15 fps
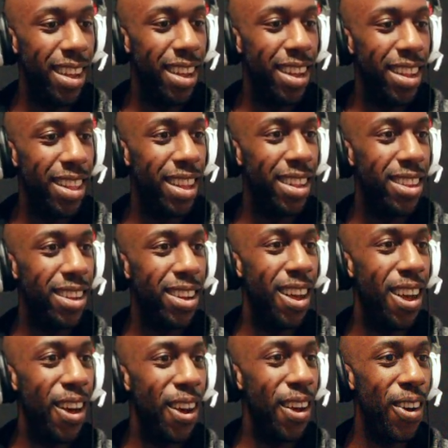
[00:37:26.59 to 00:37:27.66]
Let's go!
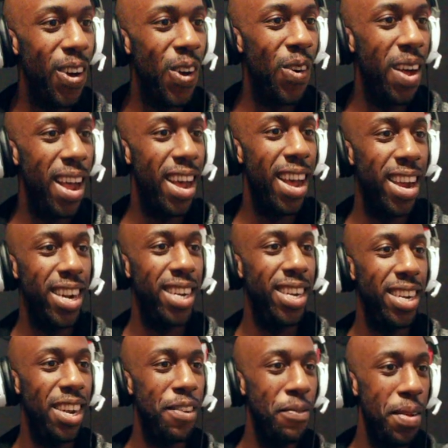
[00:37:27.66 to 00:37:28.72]
I got an
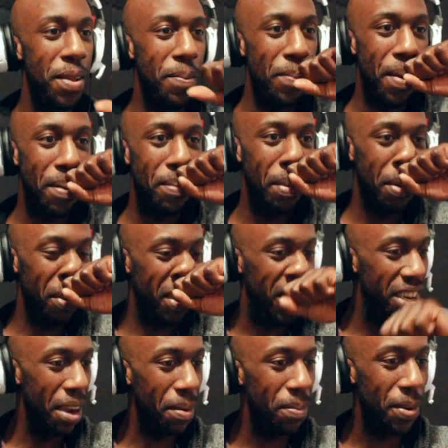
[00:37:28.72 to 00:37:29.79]
achievement! Mumbo
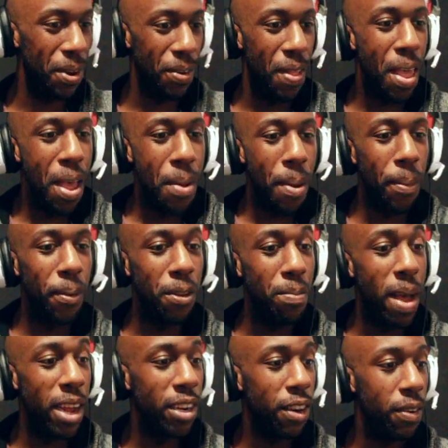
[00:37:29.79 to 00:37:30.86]
Jumbo! Mumbo's
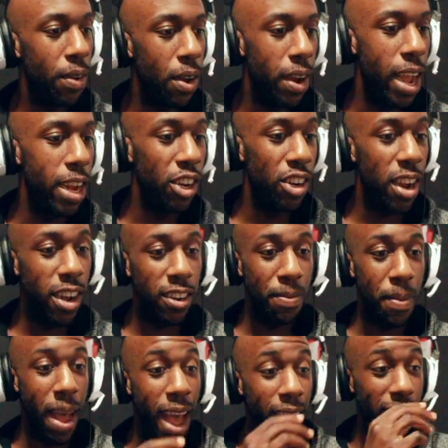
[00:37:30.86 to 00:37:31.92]
magic... Okay, change
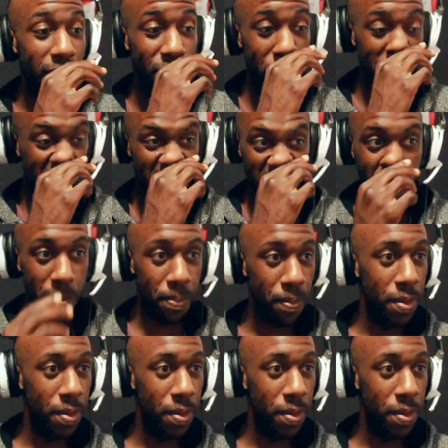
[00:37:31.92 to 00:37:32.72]
back and you become...